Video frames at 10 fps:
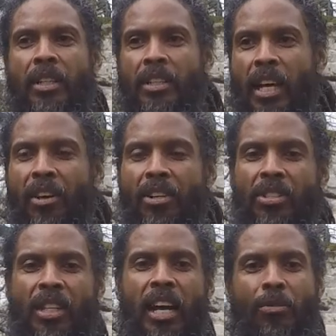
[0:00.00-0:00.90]
Now there's
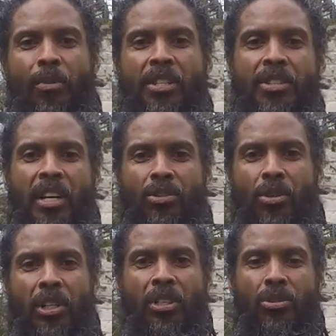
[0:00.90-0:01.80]
a lot of research
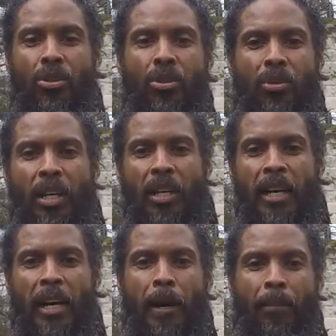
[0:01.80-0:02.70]
going into
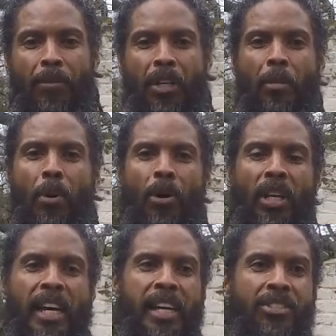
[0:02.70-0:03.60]
the
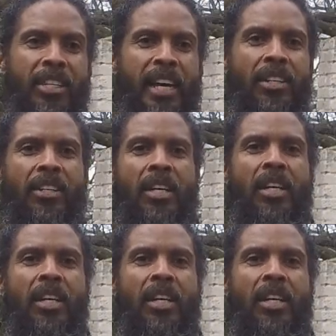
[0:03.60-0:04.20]
Polar H10,